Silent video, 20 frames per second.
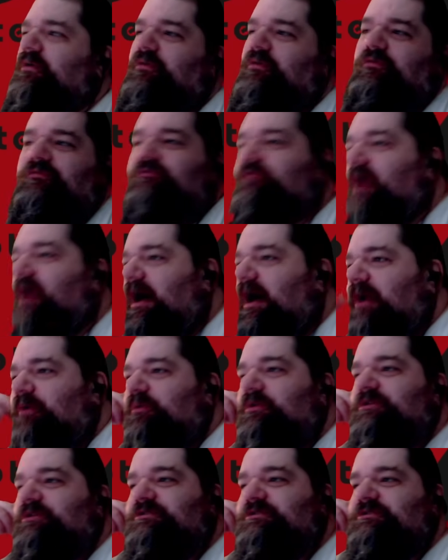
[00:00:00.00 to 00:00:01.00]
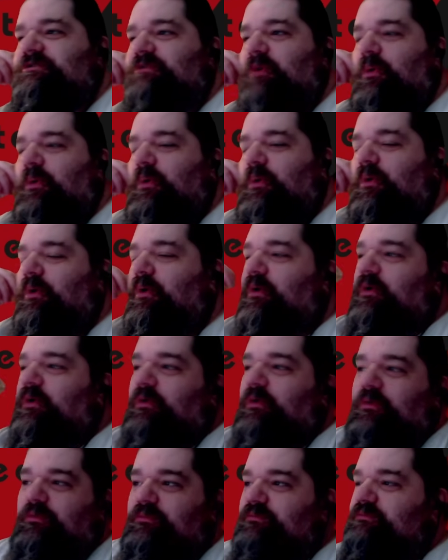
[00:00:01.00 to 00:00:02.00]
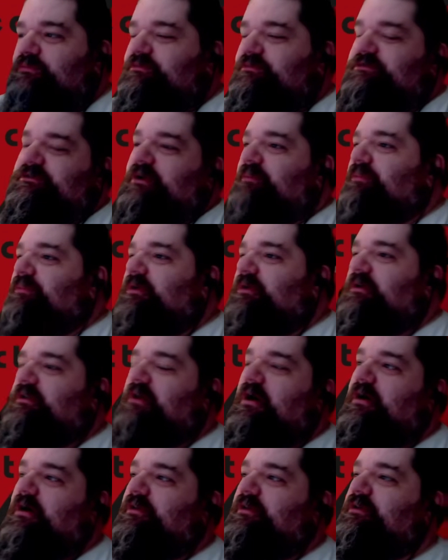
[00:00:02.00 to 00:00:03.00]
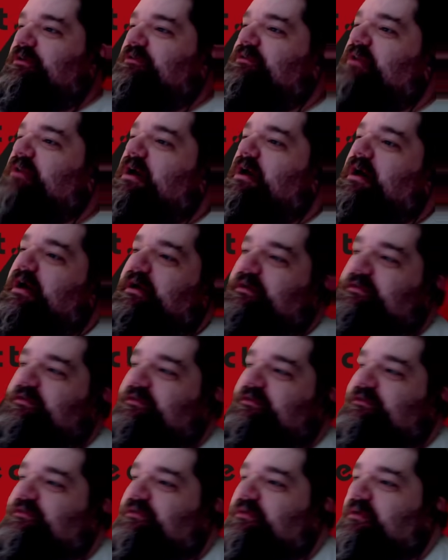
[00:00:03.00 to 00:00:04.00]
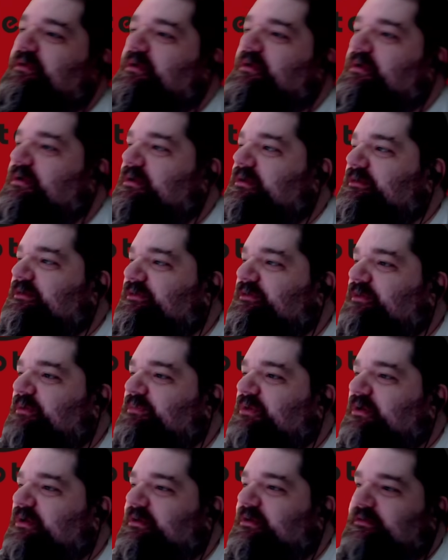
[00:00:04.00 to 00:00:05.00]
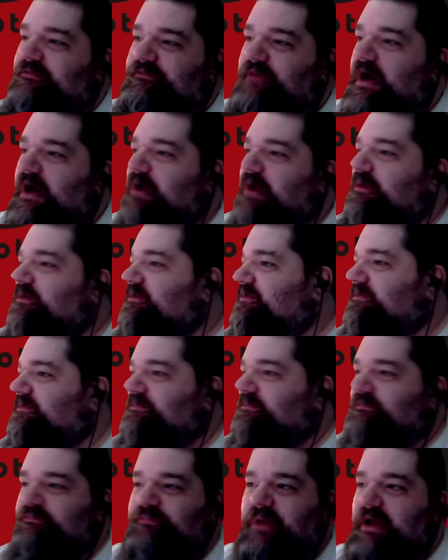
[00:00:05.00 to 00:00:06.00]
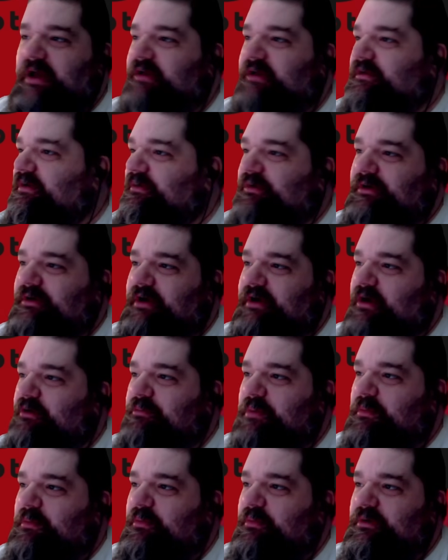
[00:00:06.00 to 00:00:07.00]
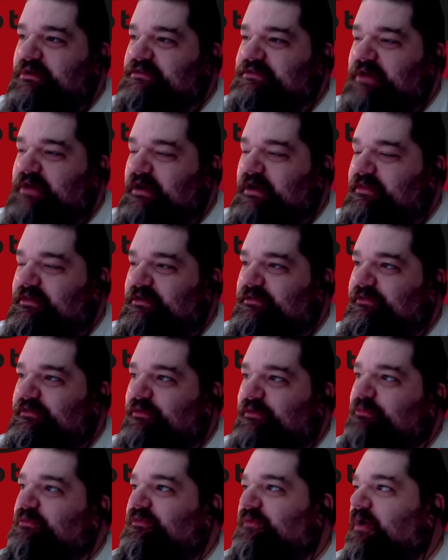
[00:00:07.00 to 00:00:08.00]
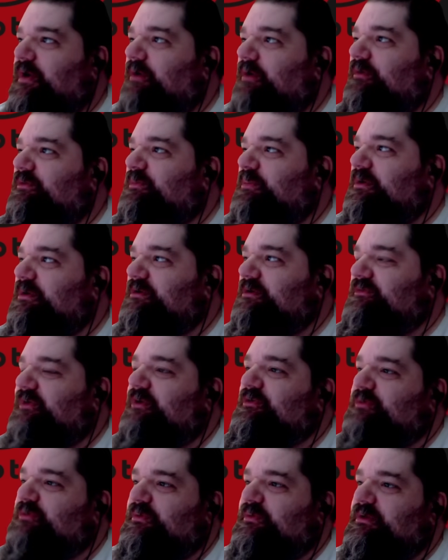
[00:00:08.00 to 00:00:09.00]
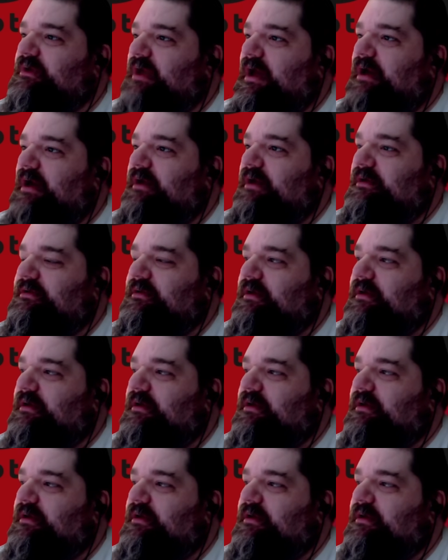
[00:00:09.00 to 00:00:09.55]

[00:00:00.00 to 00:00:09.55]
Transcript: virus or something along those lines, something virus, bacteria, I don't remember what it said. I think it said it was virus, but essentially, yeah, it